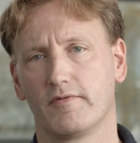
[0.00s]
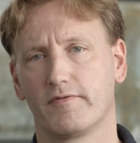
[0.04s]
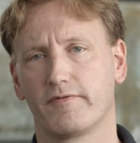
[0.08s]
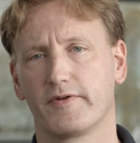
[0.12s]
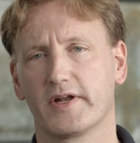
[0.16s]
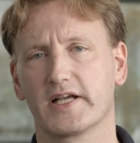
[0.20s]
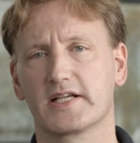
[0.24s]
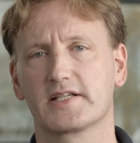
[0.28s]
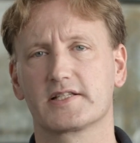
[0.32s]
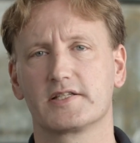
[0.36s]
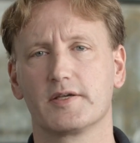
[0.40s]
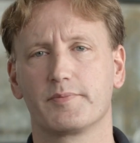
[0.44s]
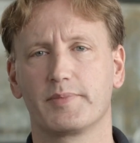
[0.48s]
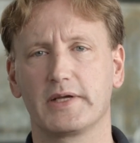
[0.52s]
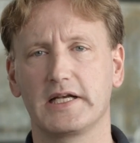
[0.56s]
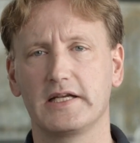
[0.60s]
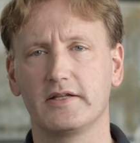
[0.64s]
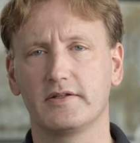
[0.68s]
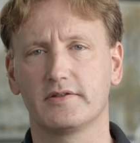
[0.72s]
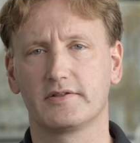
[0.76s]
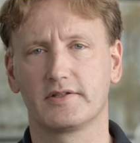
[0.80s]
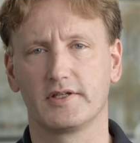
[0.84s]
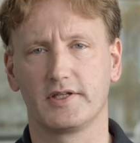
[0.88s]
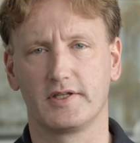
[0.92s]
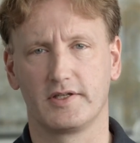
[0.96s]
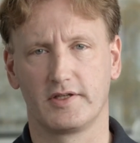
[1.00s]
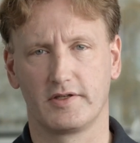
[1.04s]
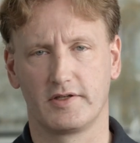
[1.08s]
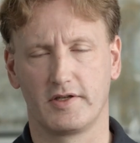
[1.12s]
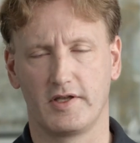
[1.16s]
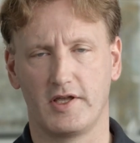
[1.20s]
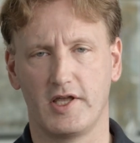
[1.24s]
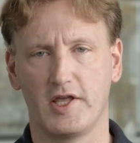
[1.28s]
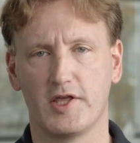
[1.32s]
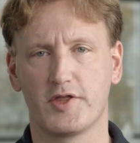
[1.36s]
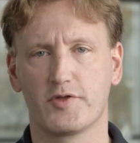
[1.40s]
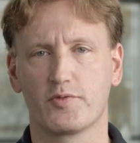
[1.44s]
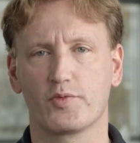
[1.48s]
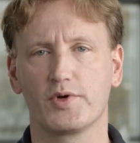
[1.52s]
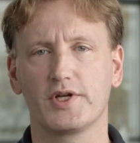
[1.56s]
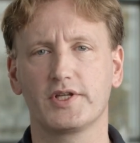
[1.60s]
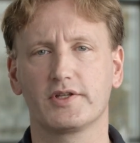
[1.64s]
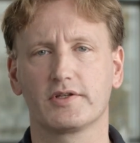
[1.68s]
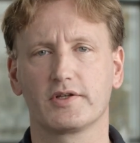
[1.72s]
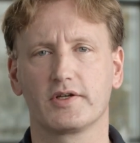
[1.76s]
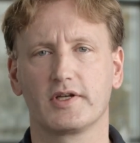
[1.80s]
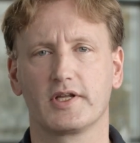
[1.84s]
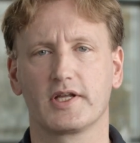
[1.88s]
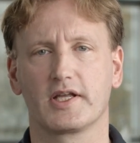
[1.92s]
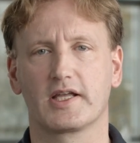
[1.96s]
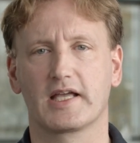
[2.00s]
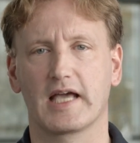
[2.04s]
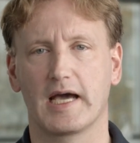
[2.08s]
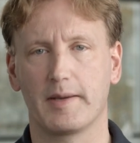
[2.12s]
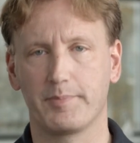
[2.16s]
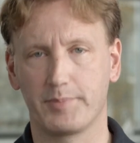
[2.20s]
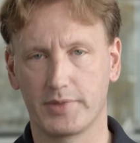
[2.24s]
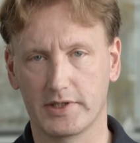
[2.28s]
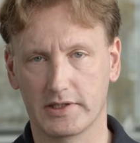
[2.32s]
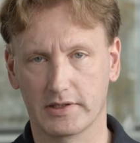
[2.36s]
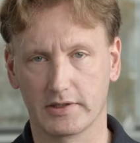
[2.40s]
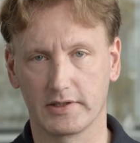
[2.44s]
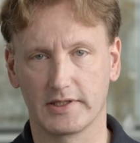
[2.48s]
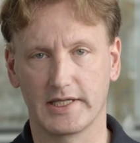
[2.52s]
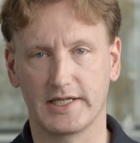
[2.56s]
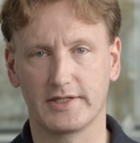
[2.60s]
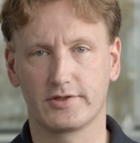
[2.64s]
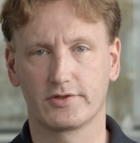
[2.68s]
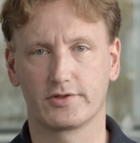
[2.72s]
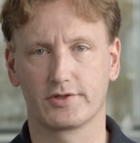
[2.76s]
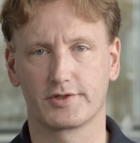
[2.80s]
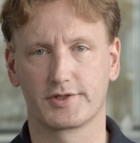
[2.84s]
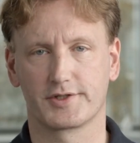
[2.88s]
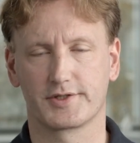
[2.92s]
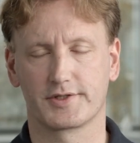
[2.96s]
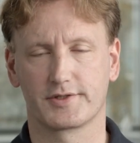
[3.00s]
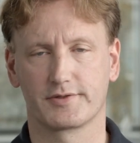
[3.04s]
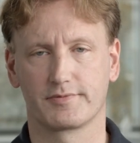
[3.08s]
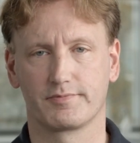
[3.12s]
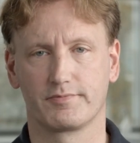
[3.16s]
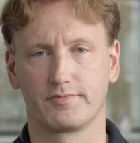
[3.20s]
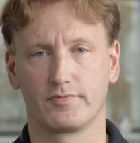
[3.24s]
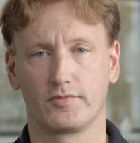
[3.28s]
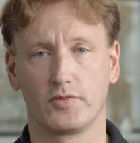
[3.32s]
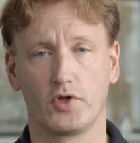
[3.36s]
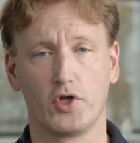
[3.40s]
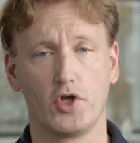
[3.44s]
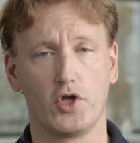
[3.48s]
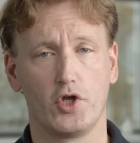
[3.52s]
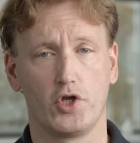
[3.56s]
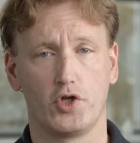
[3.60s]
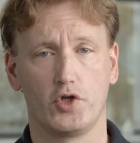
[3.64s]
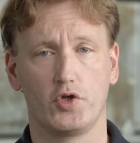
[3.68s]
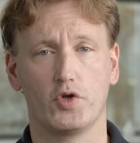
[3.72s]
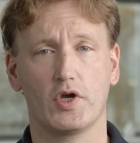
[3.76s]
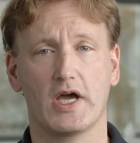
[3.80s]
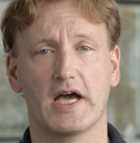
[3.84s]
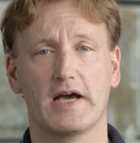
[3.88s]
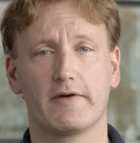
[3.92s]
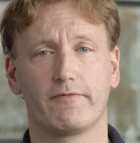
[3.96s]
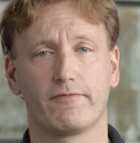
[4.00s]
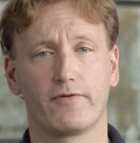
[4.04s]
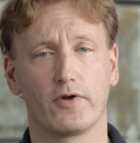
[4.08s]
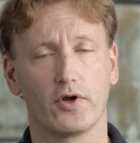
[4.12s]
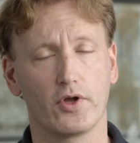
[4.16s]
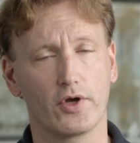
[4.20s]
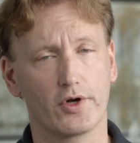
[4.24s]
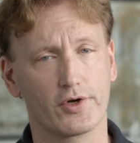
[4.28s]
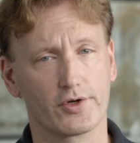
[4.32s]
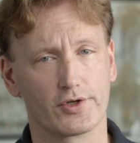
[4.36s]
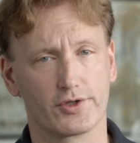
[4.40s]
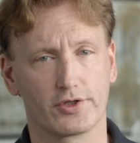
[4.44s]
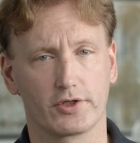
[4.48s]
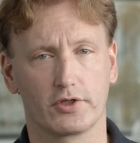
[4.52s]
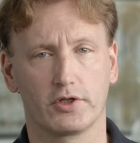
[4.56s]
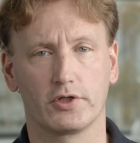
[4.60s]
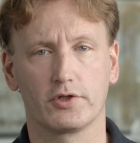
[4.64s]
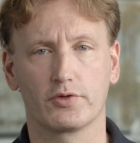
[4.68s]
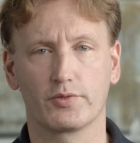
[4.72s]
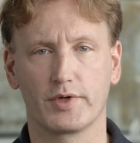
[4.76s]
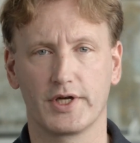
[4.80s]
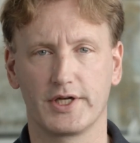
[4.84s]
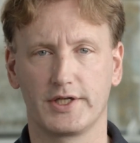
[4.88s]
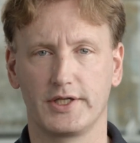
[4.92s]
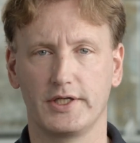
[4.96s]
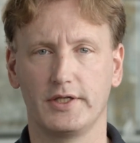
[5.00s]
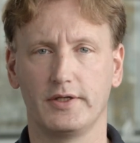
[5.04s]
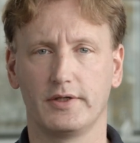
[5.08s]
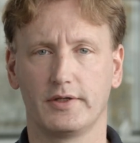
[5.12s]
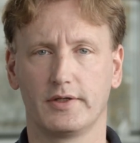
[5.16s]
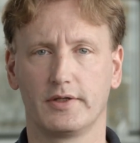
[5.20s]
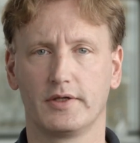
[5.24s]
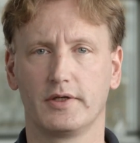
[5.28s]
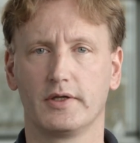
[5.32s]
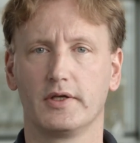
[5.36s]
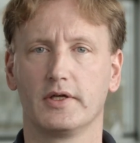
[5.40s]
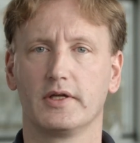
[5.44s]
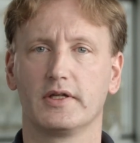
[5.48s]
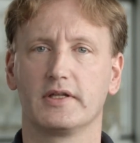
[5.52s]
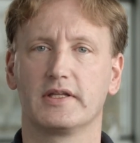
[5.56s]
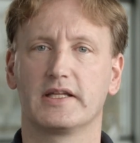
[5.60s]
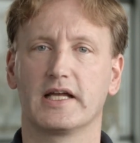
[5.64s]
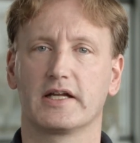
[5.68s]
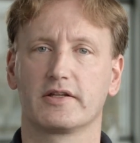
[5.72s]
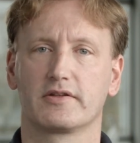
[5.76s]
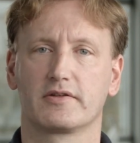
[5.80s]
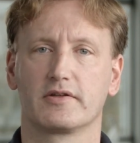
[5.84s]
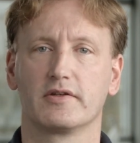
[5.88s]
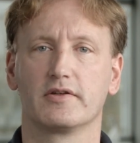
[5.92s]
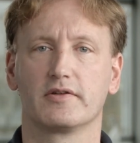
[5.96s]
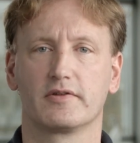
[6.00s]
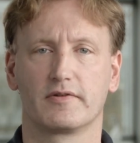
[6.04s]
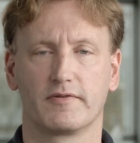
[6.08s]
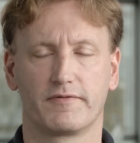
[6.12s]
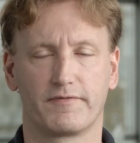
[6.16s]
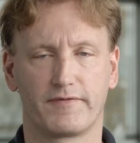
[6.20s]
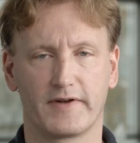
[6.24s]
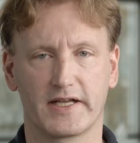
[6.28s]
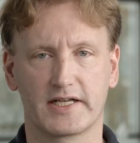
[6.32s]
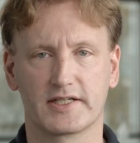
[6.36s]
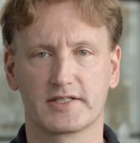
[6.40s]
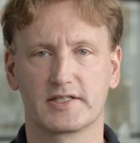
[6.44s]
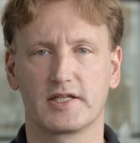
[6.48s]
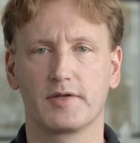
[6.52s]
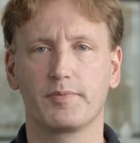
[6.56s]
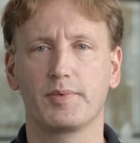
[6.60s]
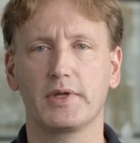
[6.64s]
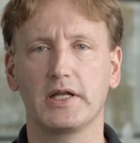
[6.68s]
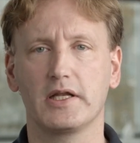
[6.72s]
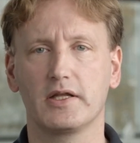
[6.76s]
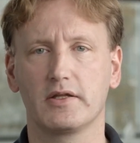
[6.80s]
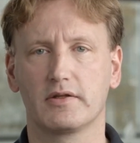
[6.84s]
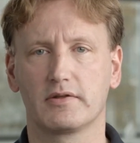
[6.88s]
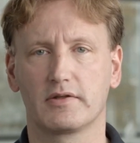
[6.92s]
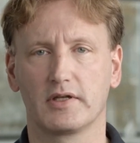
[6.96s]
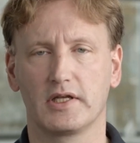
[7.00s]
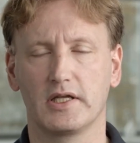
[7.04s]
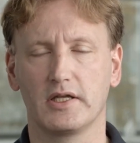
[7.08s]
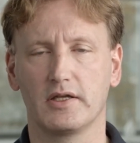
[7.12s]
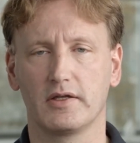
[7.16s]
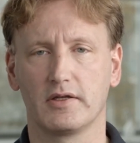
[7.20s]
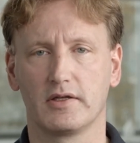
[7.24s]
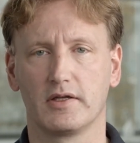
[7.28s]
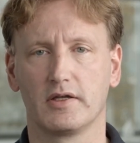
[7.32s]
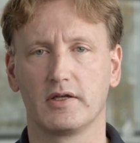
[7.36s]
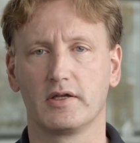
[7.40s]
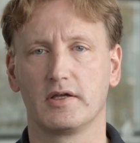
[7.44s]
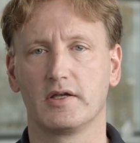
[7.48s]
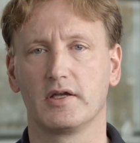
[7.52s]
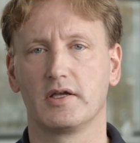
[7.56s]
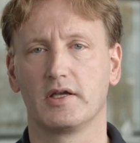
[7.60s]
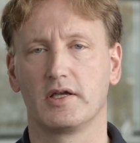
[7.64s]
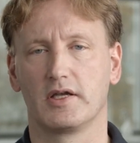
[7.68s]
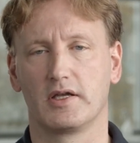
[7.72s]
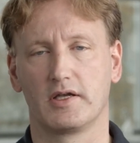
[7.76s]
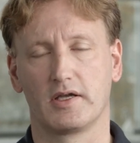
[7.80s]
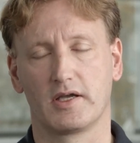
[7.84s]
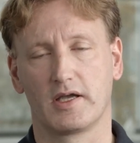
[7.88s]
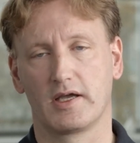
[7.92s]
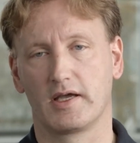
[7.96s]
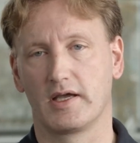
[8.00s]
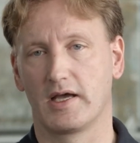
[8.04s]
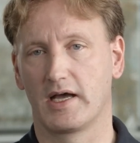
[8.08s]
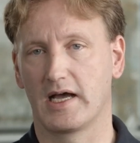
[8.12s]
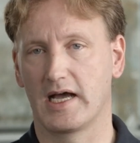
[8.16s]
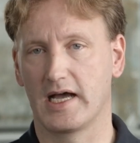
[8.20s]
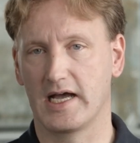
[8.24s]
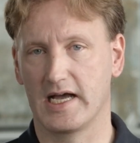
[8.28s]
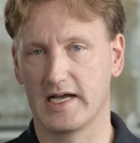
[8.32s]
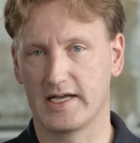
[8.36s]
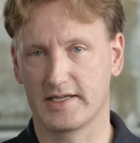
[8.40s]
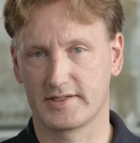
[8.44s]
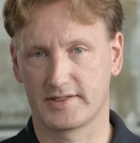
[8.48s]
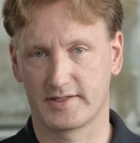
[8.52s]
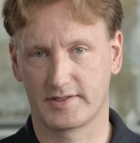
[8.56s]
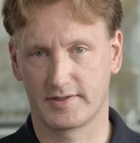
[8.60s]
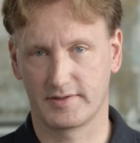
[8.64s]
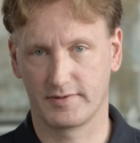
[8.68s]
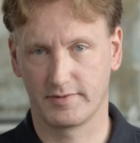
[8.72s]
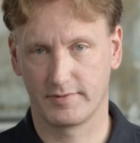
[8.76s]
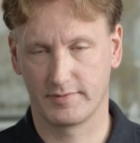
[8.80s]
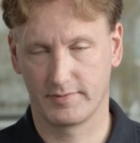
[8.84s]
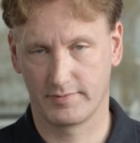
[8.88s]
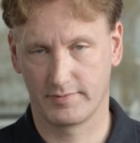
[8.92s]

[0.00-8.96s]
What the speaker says: Flexibility is written in capital letters. You have learned already that the flexibility has